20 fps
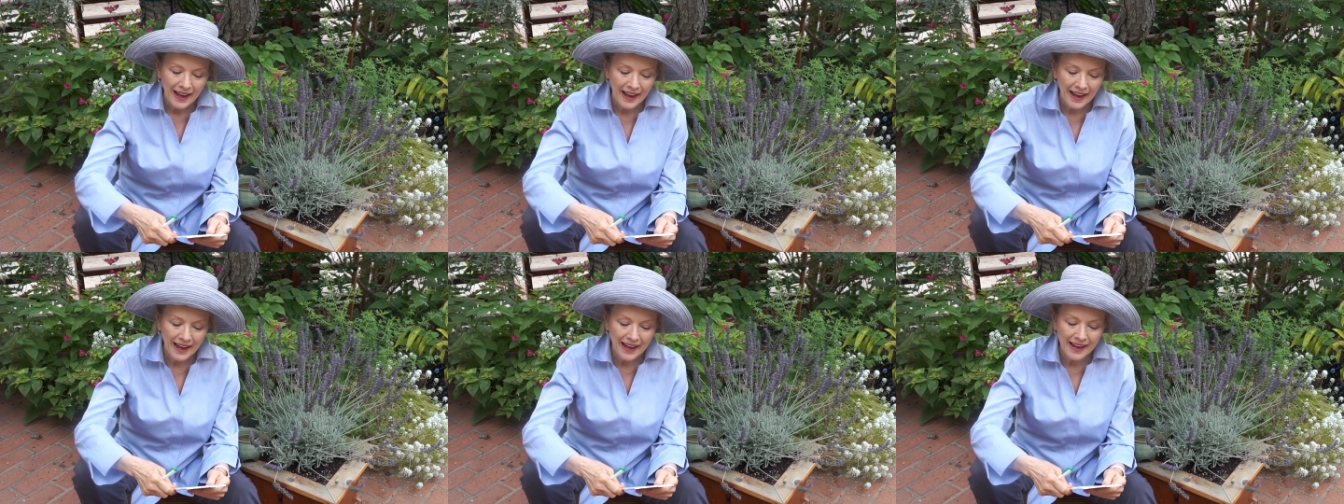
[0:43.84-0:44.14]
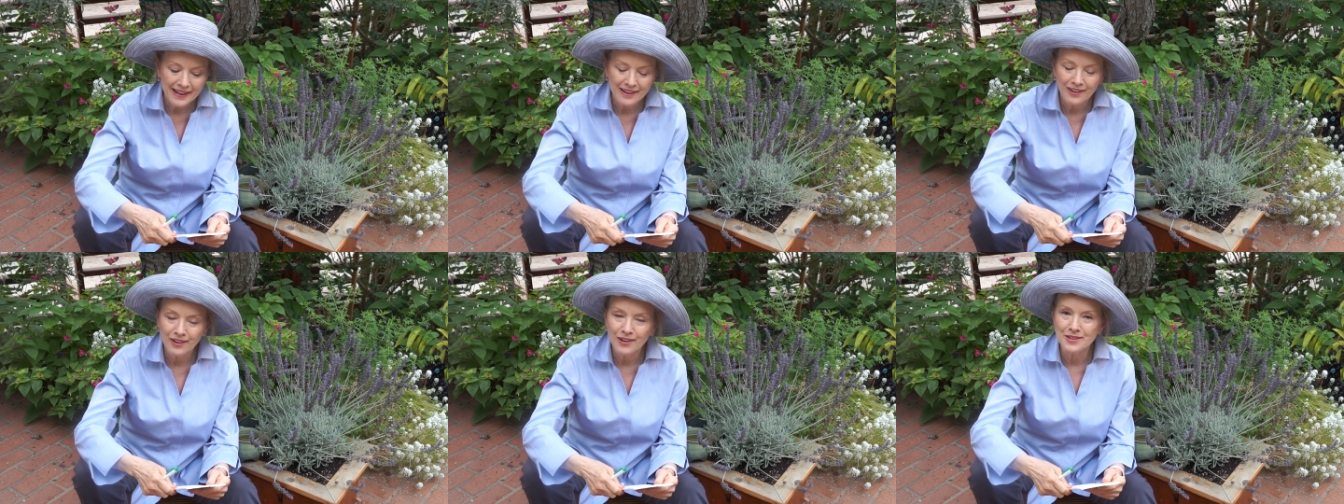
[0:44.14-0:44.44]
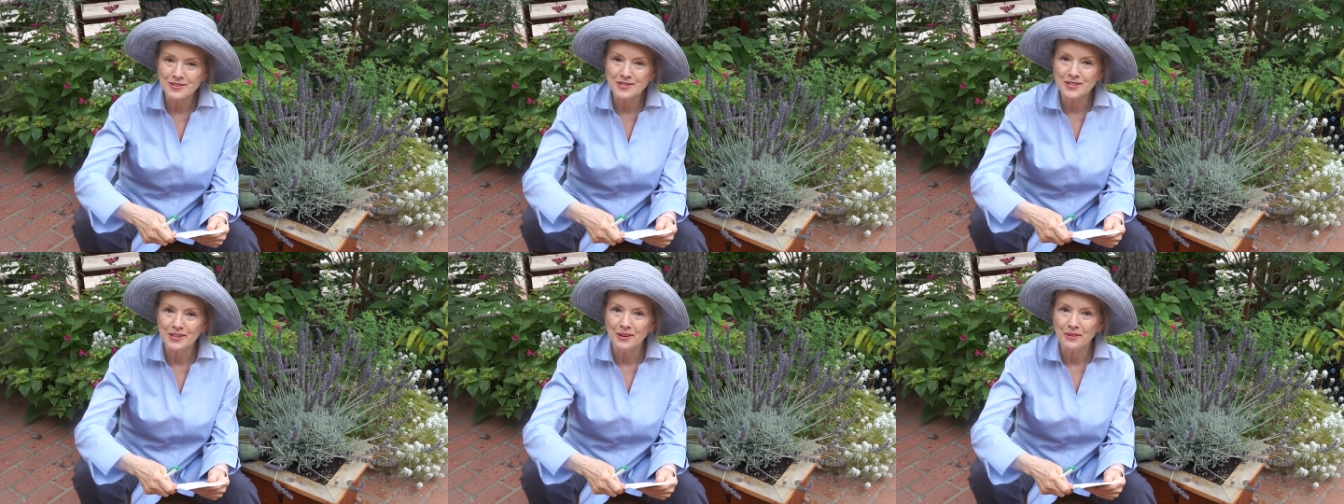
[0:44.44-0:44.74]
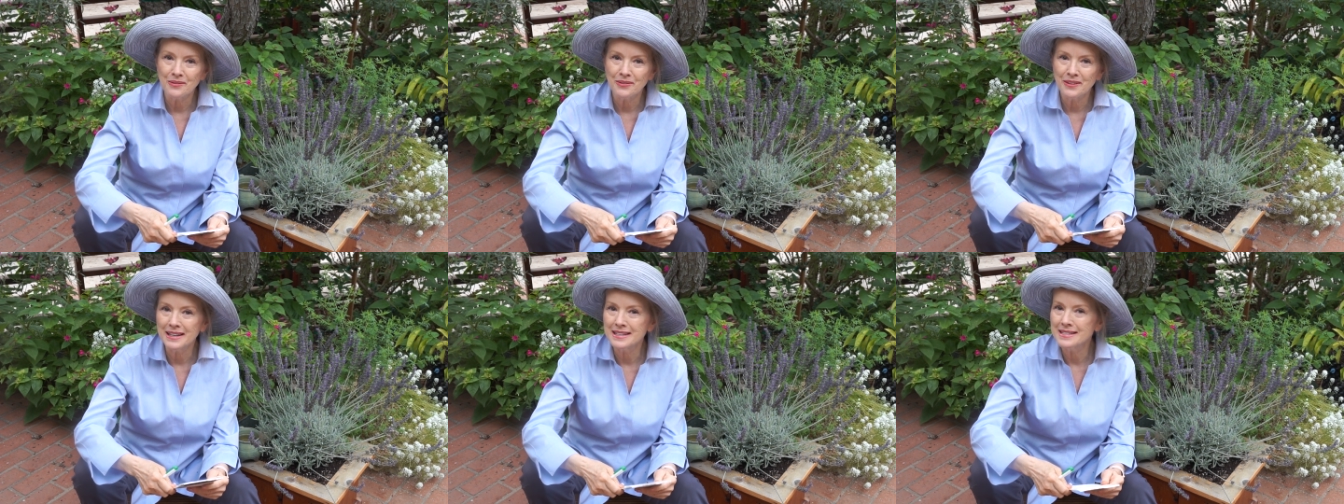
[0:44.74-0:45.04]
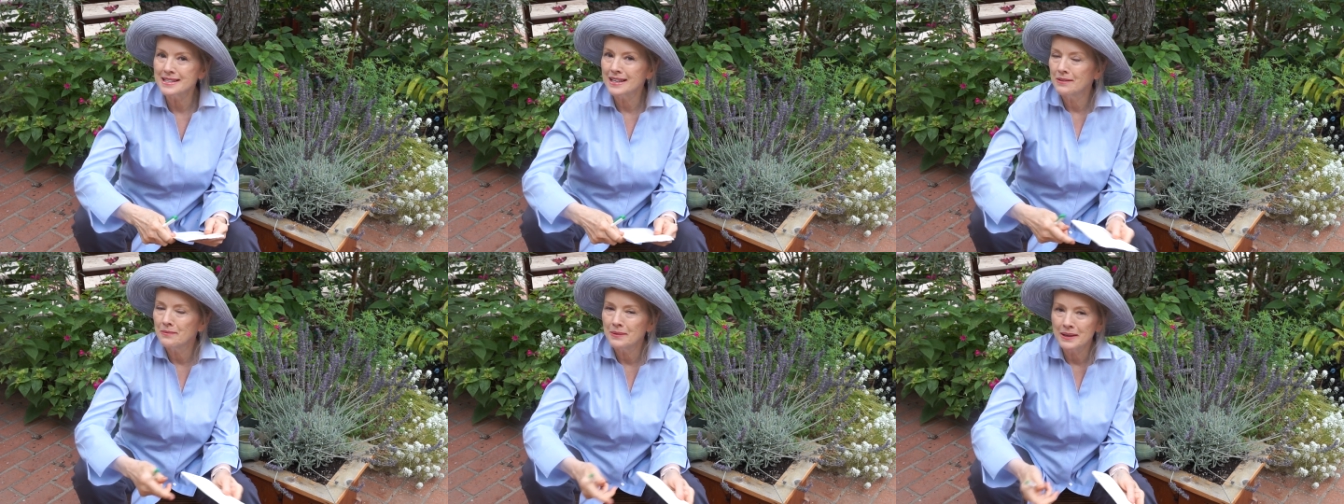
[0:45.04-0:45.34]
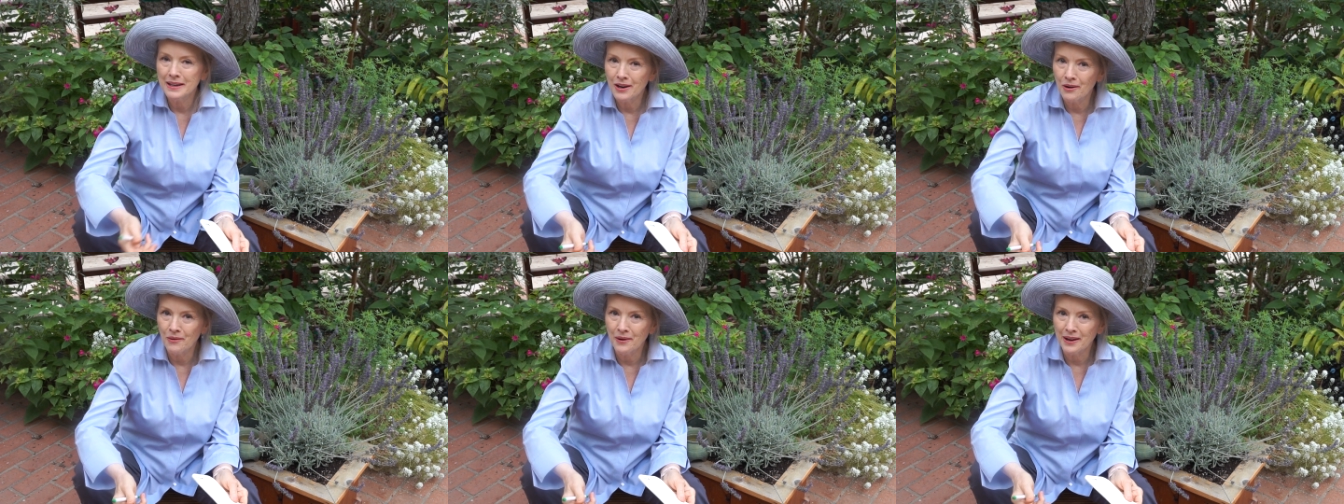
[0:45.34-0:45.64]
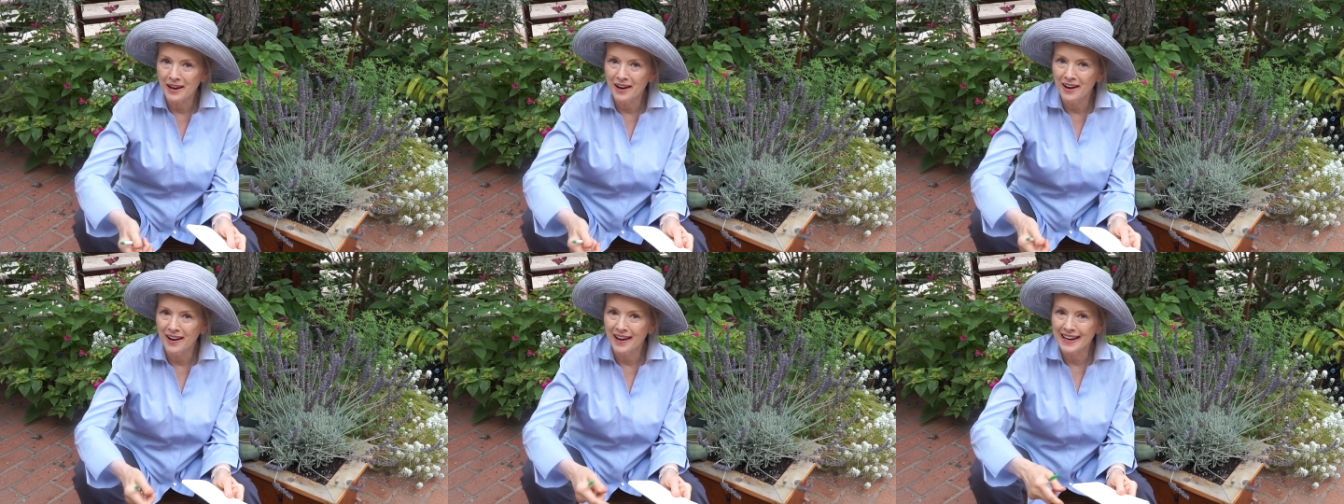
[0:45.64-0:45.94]
and also things that have been
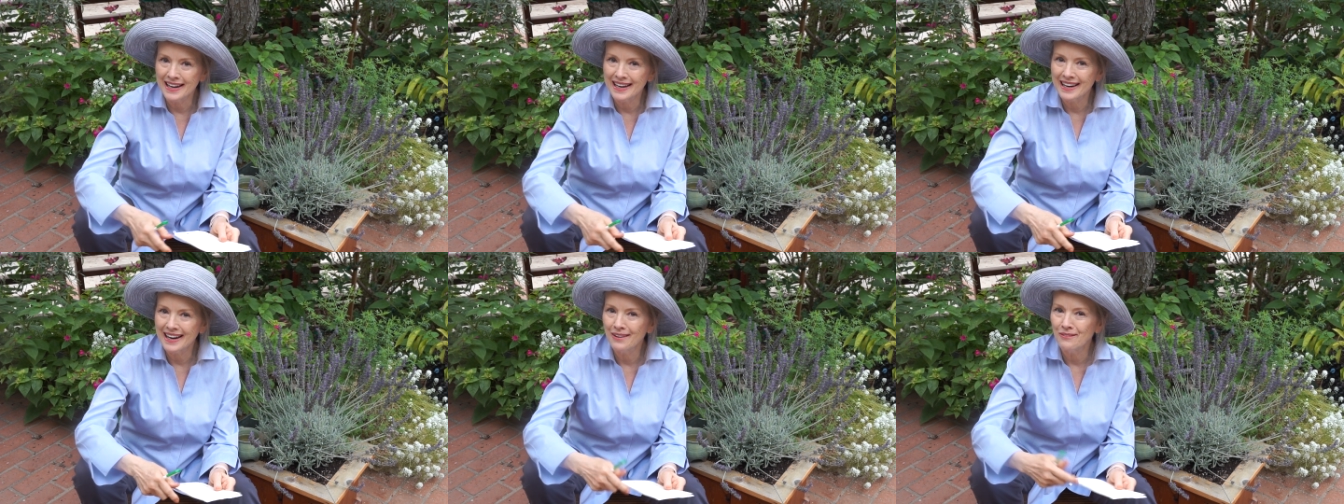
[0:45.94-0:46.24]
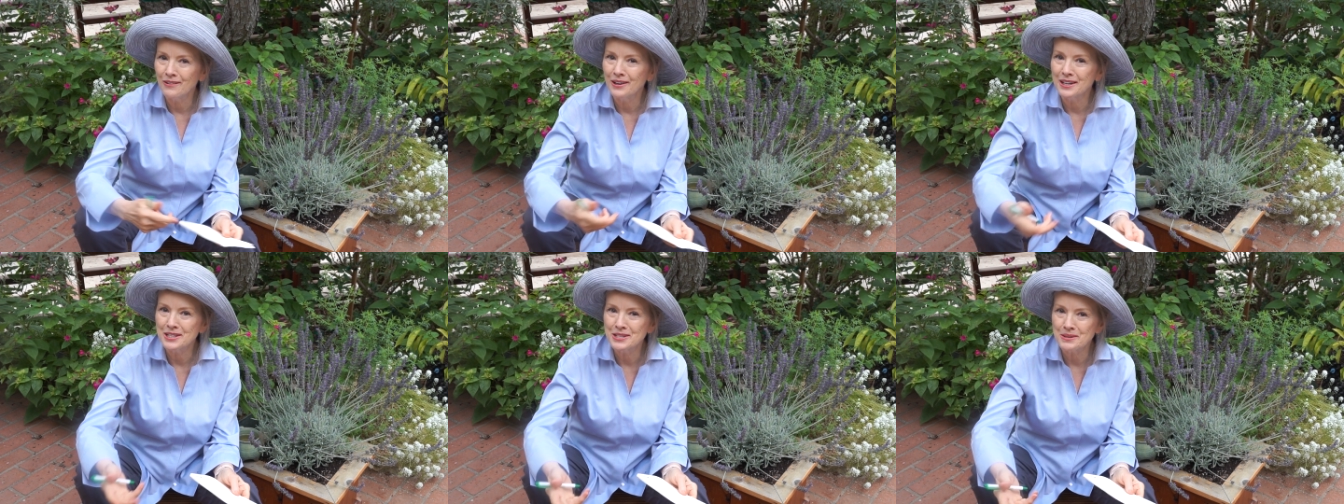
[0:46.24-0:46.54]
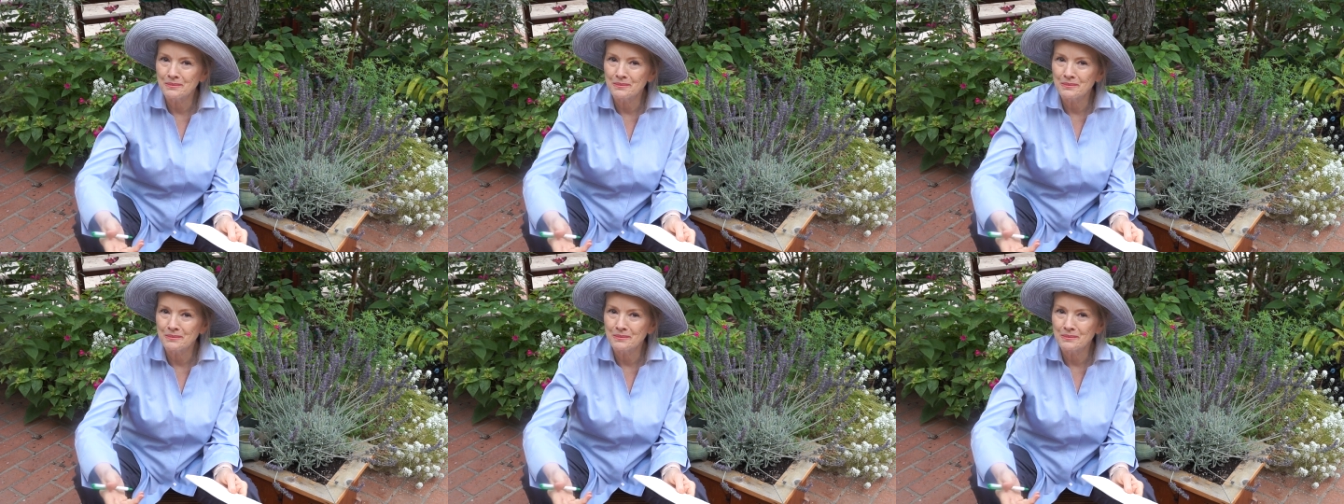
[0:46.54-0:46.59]
going on and I wanted